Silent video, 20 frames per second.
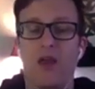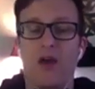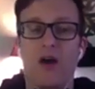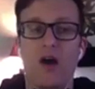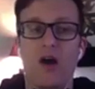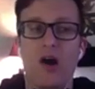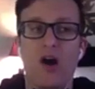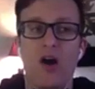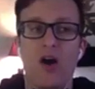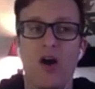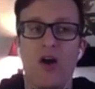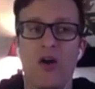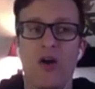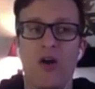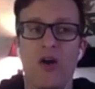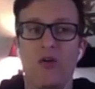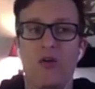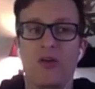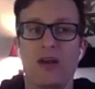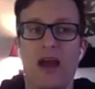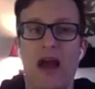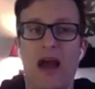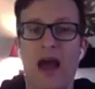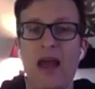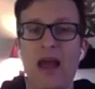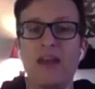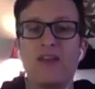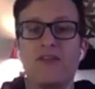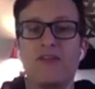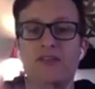are
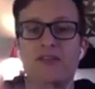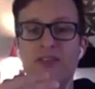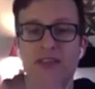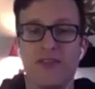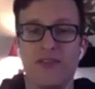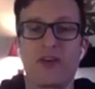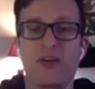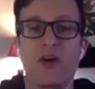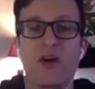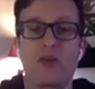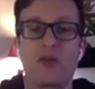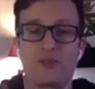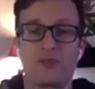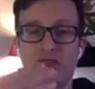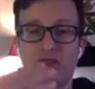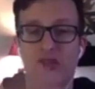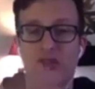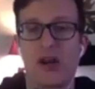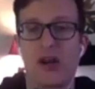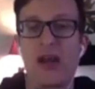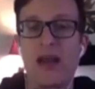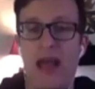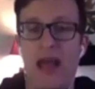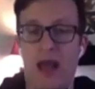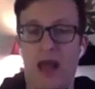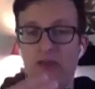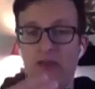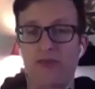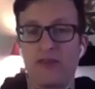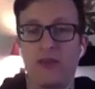kind of difficult to train
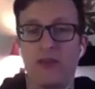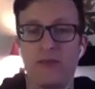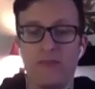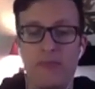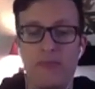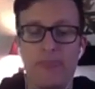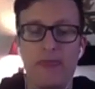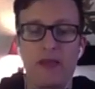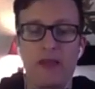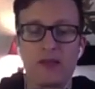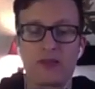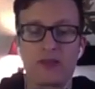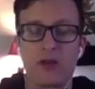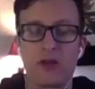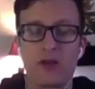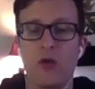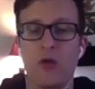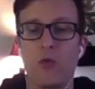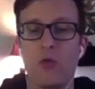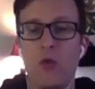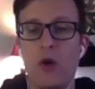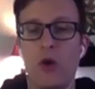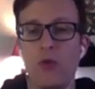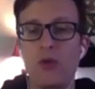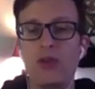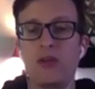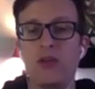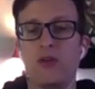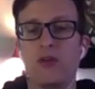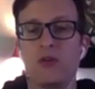out of them. And so what
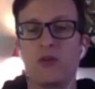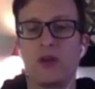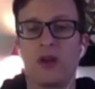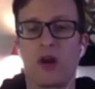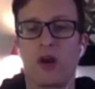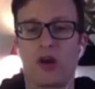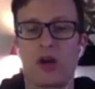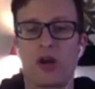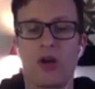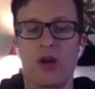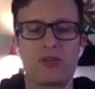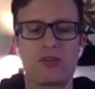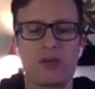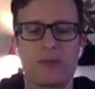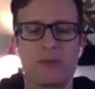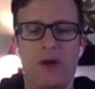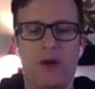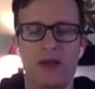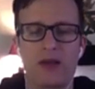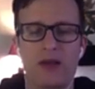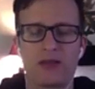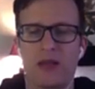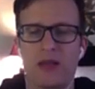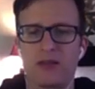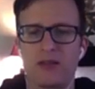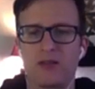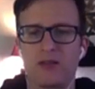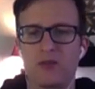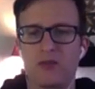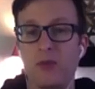we do in our coaching
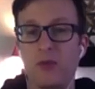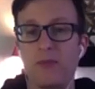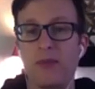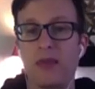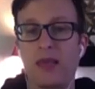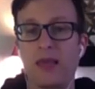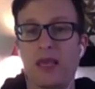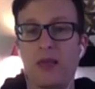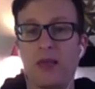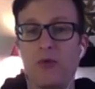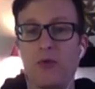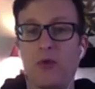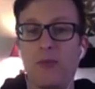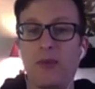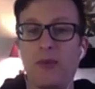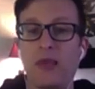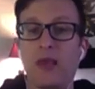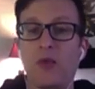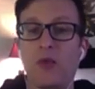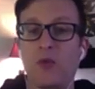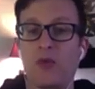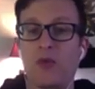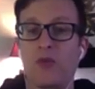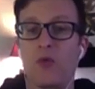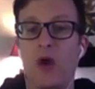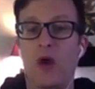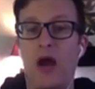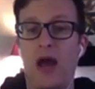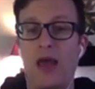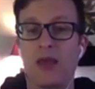process is we begin with
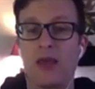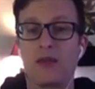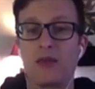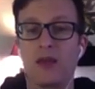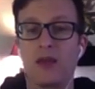why.